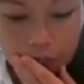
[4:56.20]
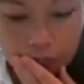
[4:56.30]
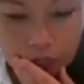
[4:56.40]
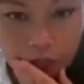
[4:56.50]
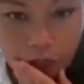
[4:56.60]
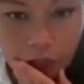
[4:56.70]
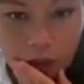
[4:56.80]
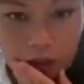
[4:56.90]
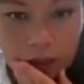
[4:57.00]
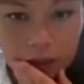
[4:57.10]

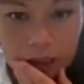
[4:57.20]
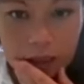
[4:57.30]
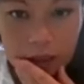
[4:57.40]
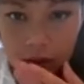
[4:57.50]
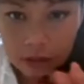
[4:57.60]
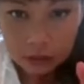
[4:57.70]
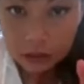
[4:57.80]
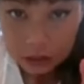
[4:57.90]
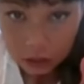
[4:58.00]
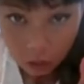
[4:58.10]
um, that
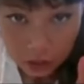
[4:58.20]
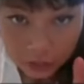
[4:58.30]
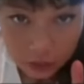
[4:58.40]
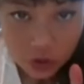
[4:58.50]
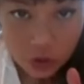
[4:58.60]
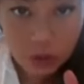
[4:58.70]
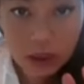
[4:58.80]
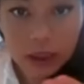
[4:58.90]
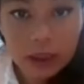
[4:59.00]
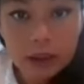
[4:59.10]
is not even
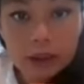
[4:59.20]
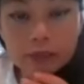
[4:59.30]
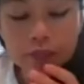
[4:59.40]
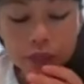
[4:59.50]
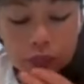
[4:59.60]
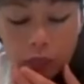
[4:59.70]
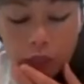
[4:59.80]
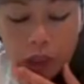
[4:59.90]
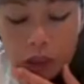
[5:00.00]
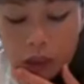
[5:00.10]
shown here
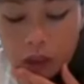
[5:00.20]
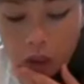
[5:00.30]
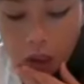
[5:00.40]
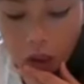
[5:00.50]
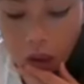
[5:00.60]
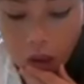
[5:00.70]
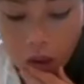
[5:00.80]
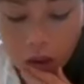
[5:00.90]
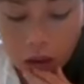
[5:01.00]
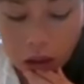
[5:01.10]
is
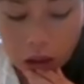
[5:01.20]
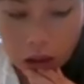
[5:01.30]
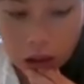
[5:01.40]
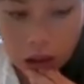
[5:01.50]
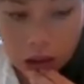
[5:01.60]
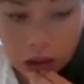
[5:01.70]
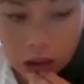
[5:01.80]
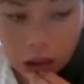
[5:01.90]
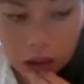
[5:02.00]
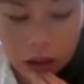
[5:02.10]
called uh,
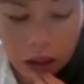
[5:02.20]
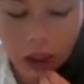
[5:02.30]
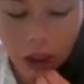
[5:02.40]
uh, a